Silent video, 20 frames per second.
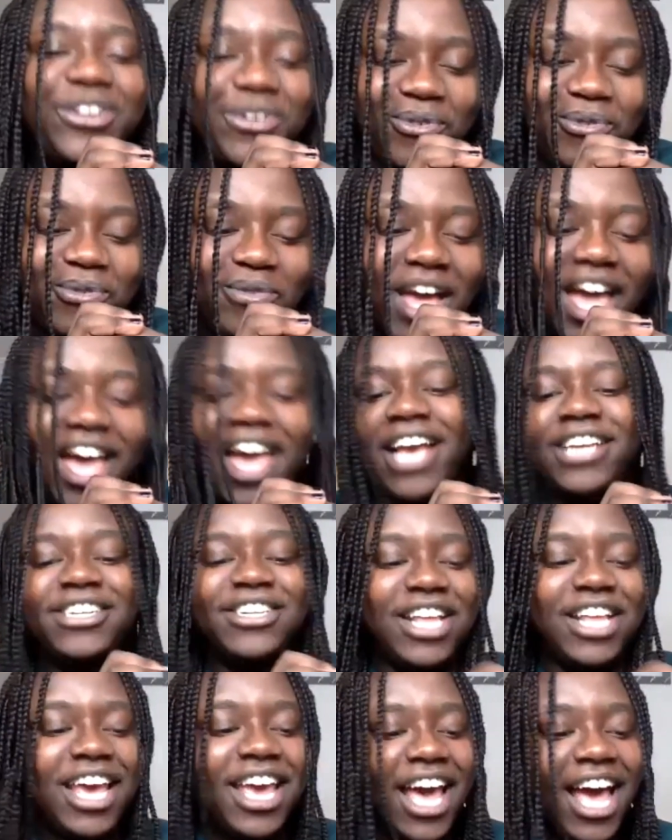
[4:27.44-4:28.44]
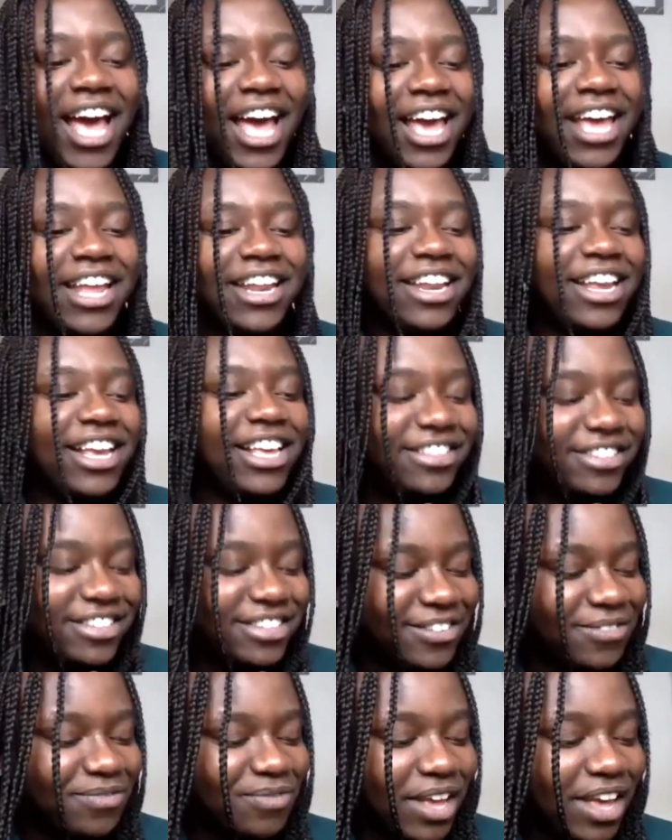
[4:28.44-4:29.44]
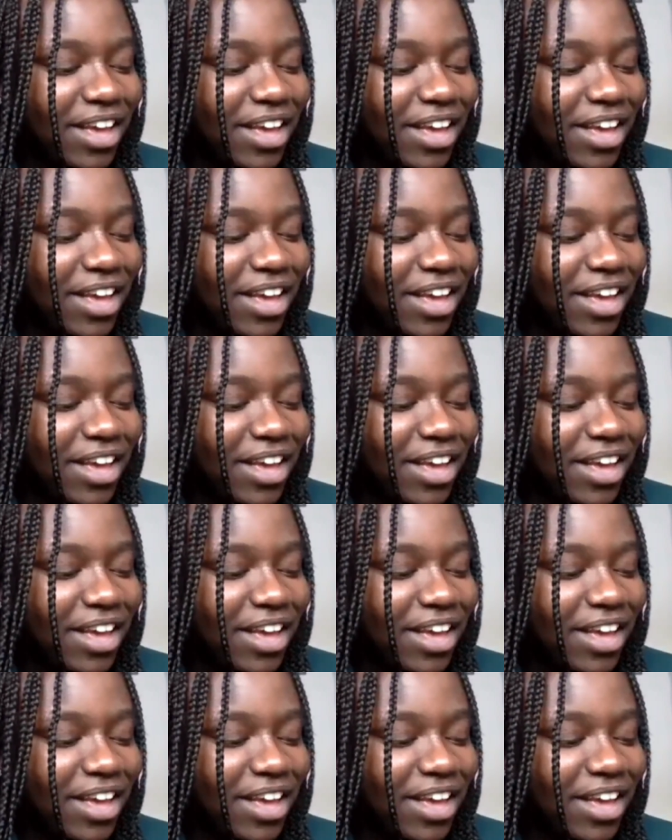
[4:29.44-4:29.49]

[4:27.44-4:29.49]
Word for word: do, actually. And it's